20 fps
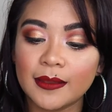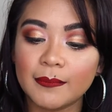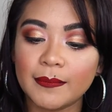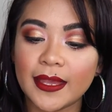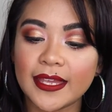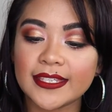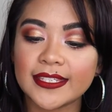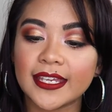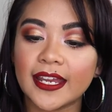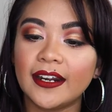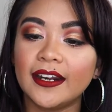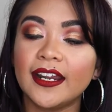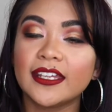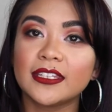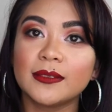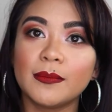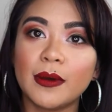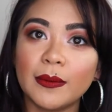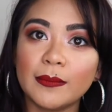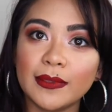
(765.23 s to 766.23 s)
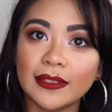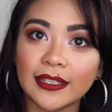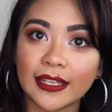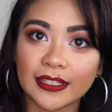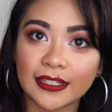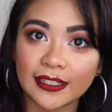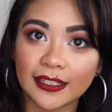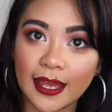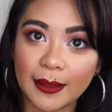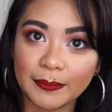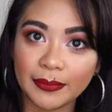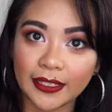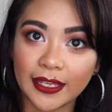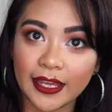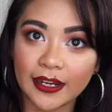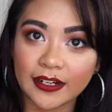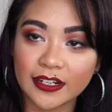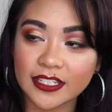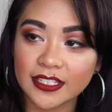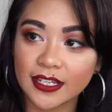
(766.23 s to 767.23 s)
mascara at the moment. Like, the
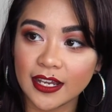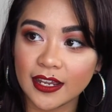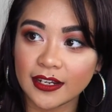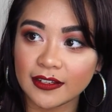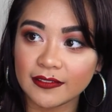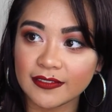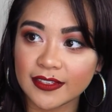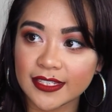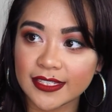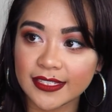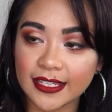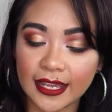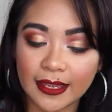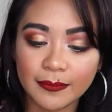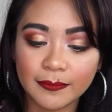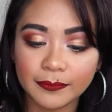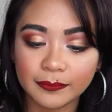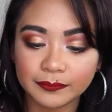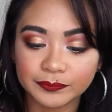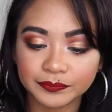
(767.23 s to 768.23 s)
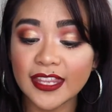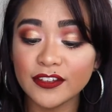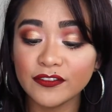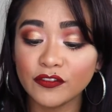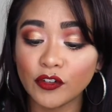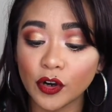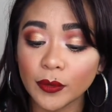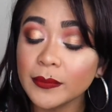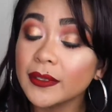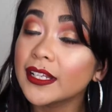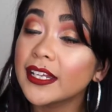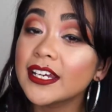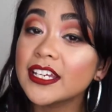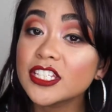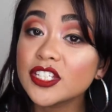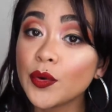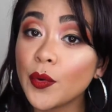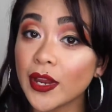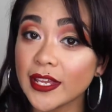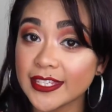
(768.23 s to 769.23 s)
applicator is kind of the same and the formula
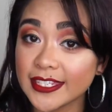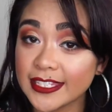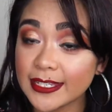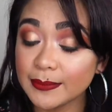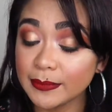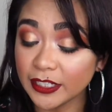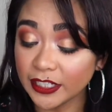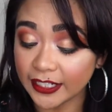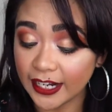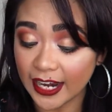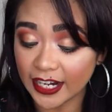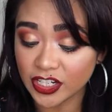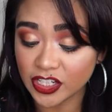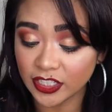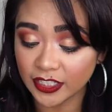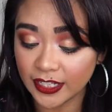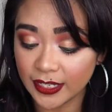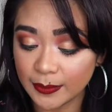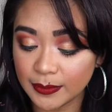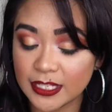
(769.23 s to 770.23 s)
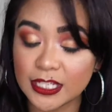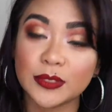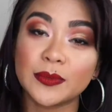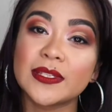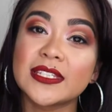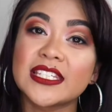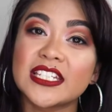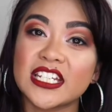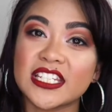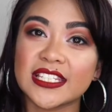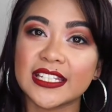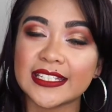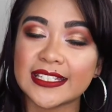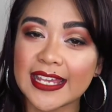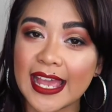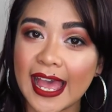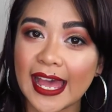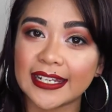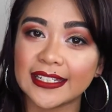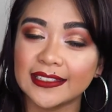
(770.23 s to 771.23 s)
is quite similar. Actually, this one's just a
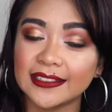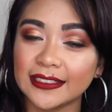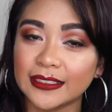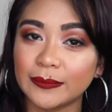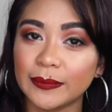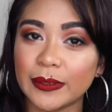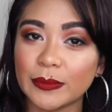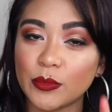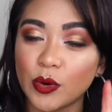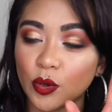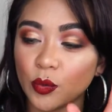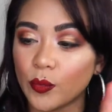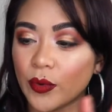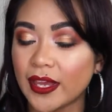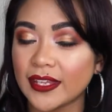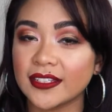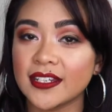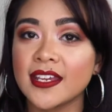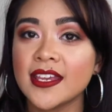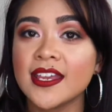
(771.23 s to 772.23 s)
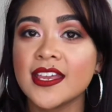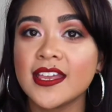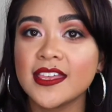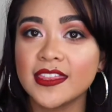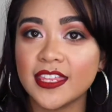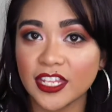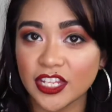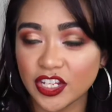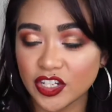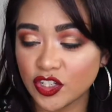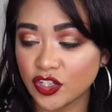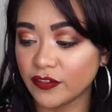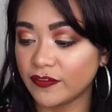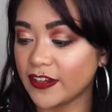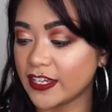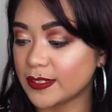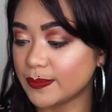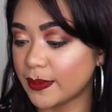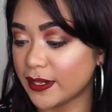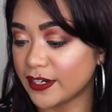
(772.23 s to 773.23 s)
tad a little bit more wet than the Too
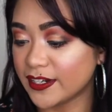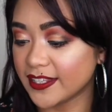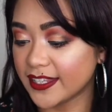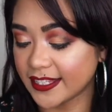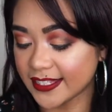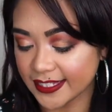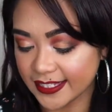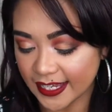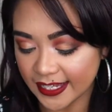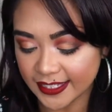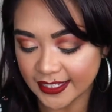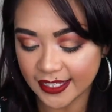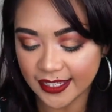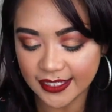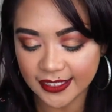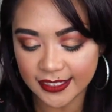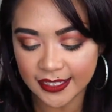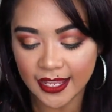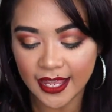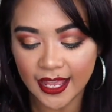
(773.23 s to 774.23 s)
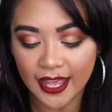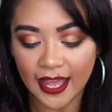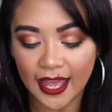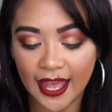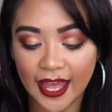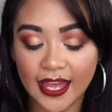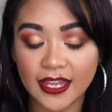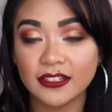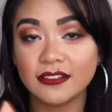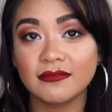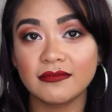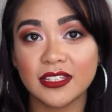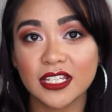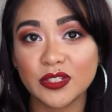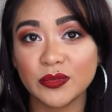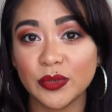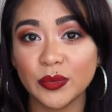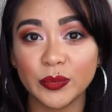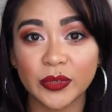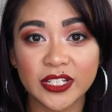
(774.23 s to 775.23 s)
Faced Better Than Sex is, and
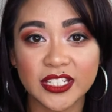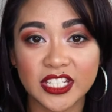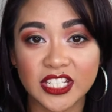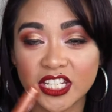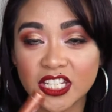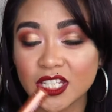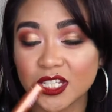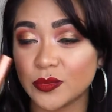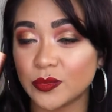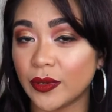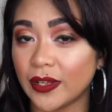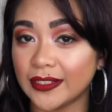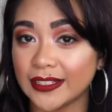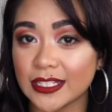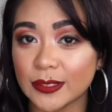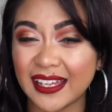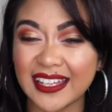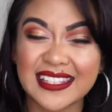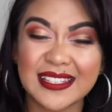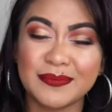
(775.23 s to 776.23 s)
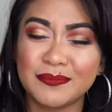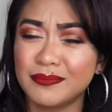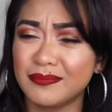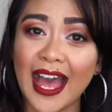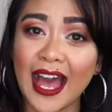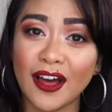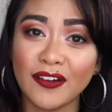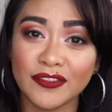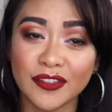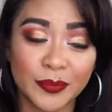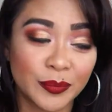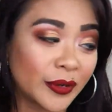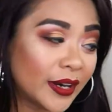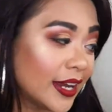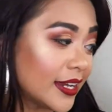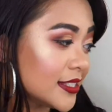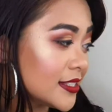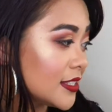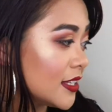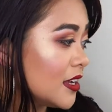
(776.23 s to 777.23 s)
this one works just as well. It's half the
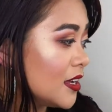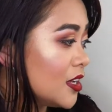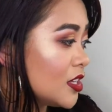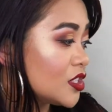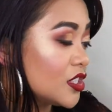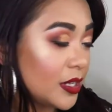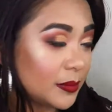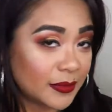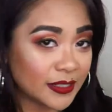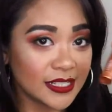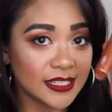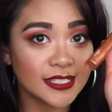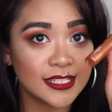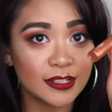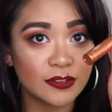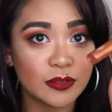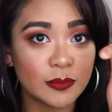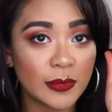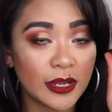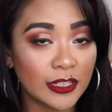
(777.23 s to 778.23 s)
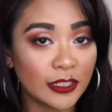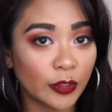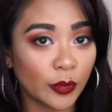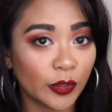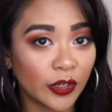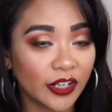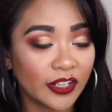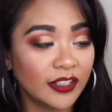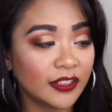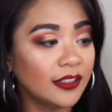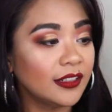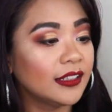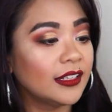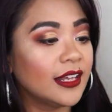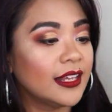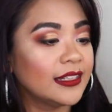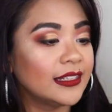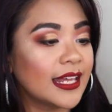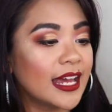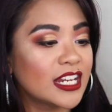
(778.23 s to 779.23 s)
price, so I'm gonna stick with my
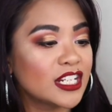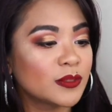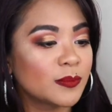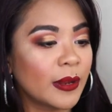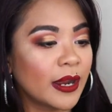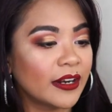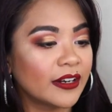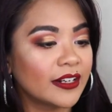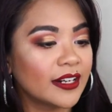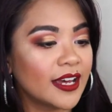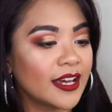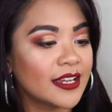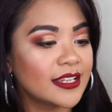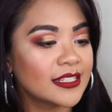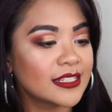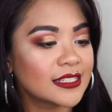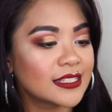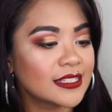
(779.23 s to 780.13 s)
L'Oreal Lash Paradise